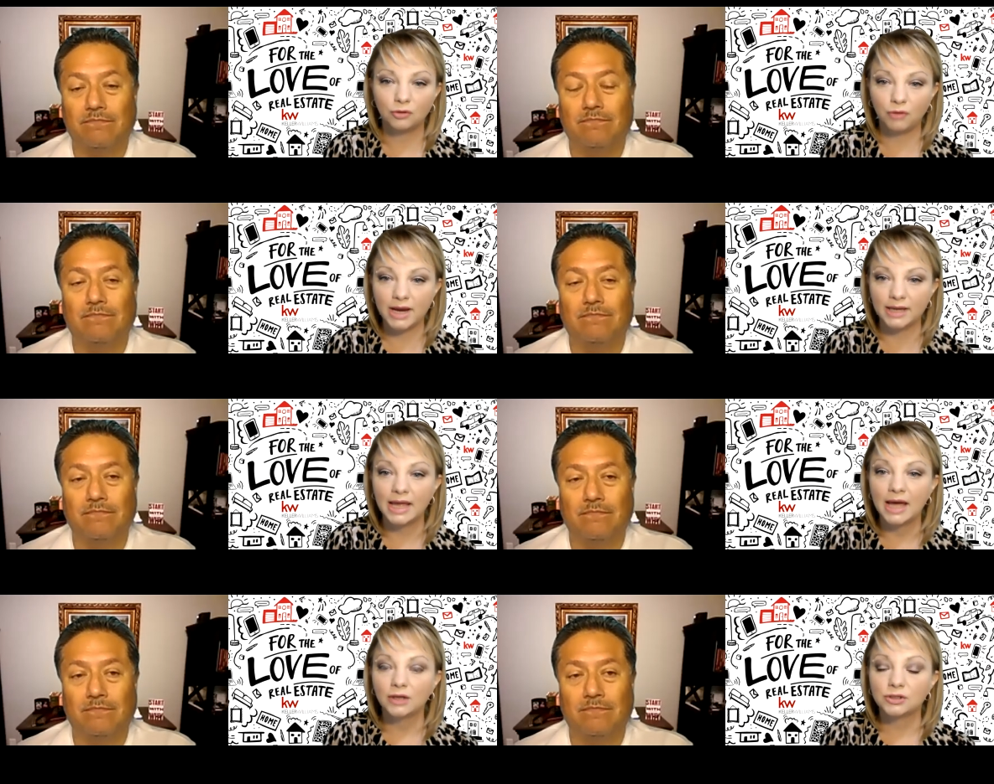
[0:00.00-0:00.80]

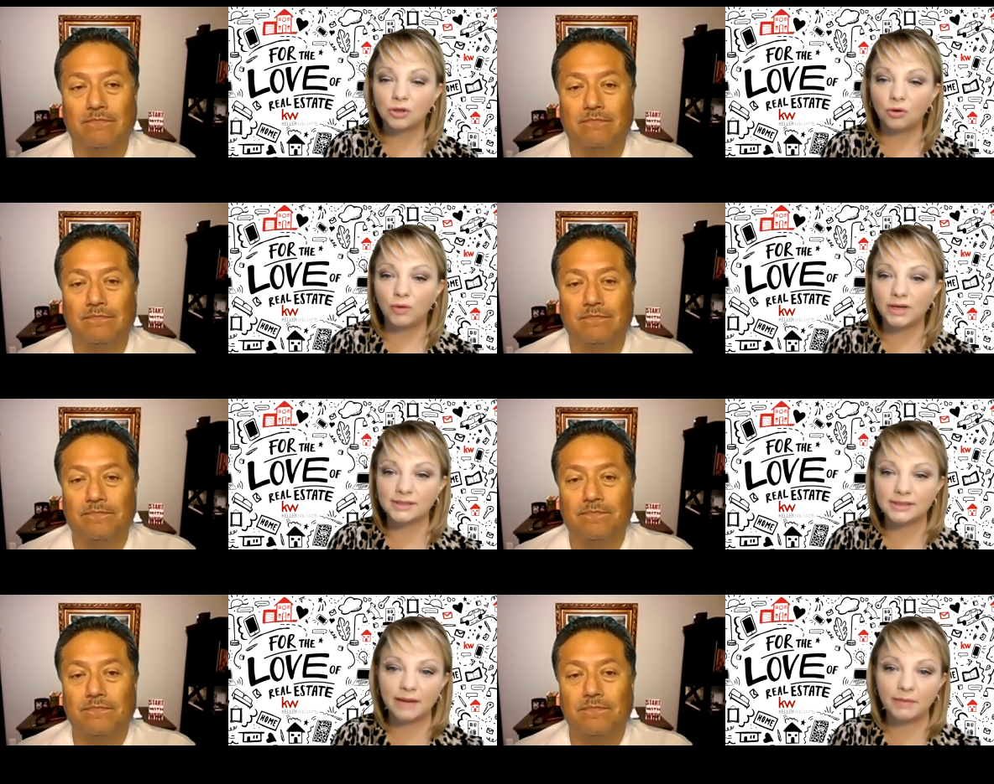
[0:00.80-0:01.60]
Speaker 1: Great. So when
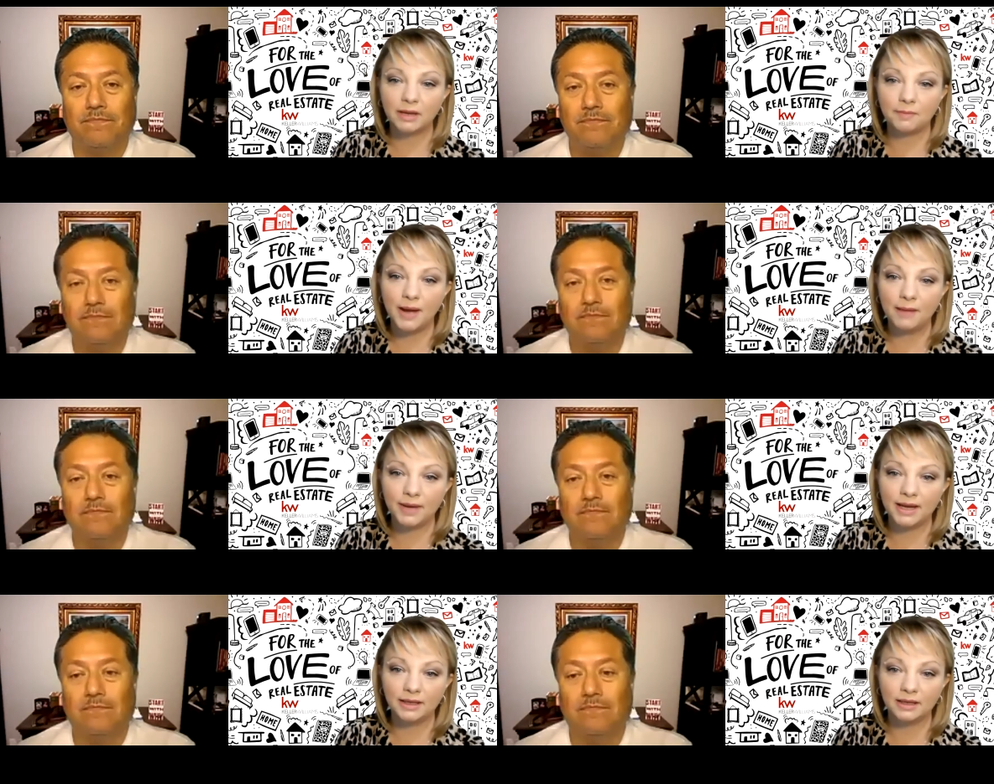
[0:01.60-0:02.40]
is the time I can pop
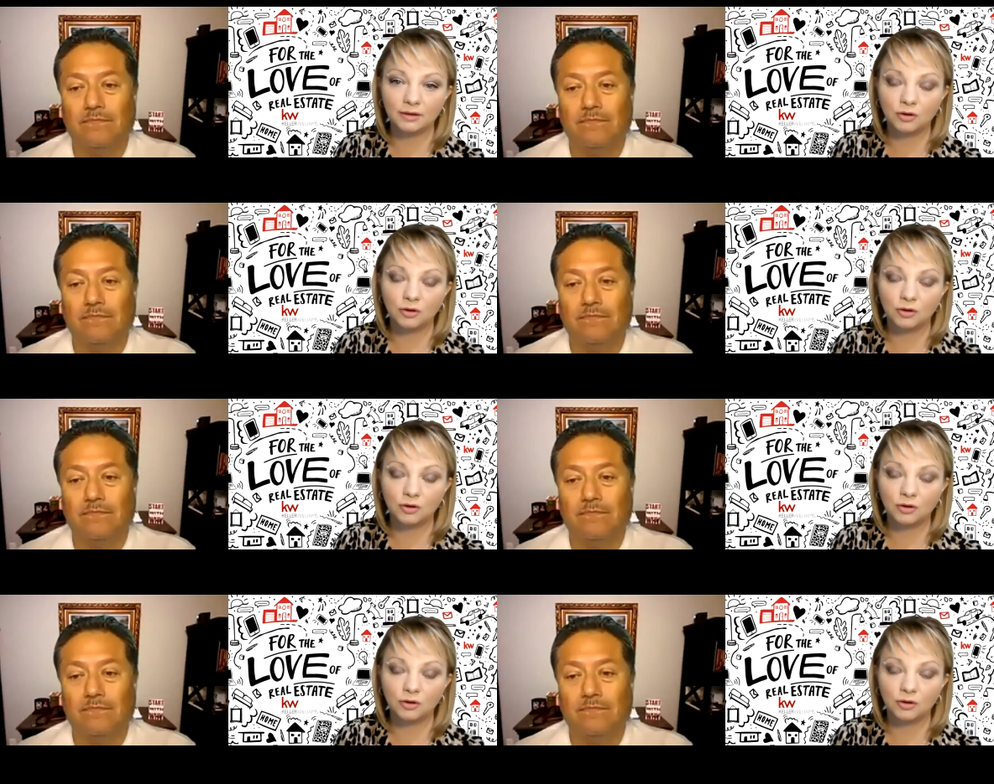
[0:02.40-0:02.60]
by and get